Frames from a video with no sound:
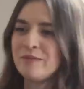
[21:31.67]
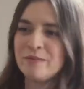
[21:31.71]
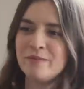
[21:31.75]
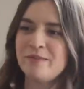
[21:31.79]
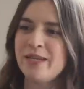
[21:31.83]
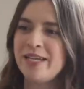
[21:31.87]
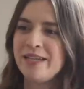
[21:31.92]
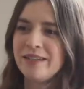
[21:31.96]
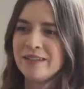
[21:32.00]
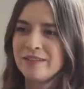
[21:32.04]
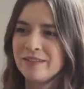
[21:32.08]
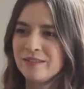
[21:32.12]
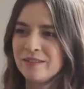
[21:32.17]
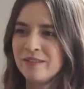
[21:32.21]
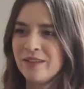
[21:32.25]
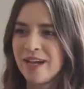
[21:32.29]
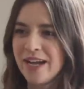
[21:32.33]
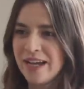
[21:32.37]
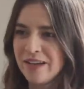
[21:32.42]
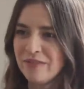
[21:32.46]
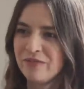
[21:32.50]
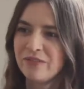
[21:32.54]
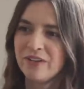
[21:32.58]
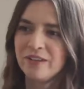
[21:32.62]
to make
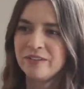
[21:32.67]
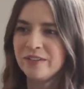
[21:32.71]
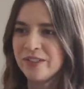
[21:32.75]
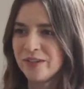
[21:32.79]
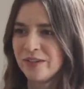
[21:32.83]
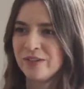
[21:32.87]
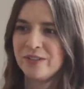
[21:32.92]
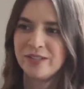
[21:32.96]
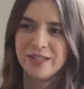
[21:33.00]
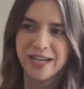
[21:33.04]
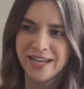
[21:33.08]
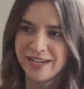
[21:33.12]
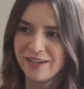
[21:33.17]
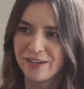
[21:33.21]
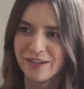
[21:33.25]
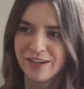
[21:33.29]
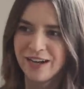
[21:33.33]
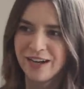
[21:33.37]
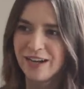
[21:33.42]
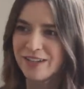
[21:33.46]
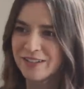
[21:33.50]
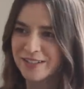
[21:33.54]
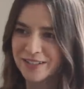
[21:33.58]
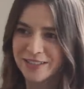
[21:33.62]
life a little lighter,
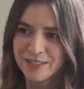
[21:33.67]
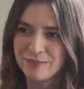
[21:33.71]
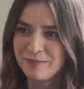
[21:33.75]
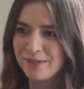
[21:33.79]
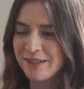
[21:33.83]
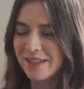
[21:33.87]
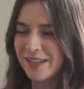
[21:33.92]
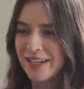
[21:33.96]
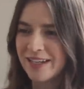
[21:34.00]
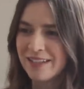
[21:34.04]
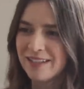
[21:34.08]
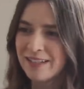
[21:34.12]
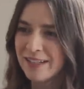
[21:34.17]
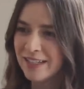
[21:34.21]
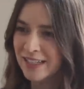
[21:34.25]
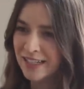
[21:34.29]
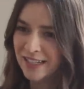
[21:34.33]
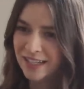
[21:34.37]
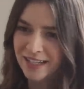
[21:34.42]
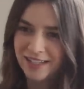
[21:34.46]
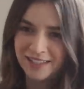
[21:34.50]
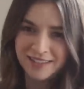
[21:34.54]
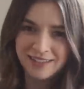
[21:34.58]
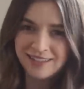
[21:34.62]
I'll just be like
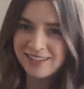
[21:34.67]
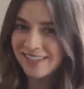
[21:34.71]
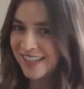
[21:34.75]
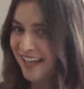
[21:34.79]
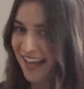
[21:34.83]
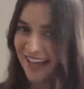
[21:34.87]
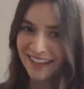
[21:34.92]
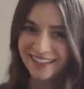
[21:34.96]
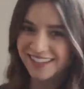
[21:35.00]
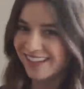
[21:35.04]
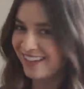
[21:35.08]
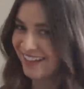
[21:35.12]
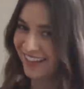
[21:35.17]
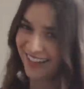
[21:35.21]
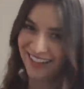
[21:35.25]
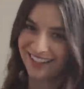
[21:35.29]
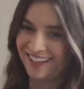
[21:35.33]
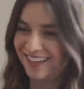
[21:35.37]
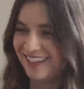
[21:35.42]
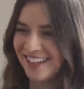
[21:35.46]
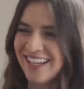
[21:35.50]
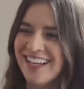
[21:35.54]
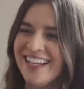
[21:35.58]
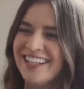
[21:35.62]
la la la
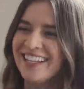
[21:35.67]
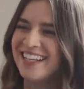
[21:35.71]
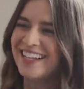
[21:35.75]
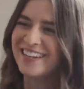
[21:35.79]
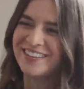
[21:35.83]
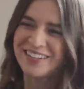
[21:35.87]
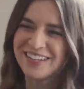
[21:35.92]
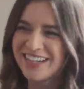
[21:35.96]
la, la yeah,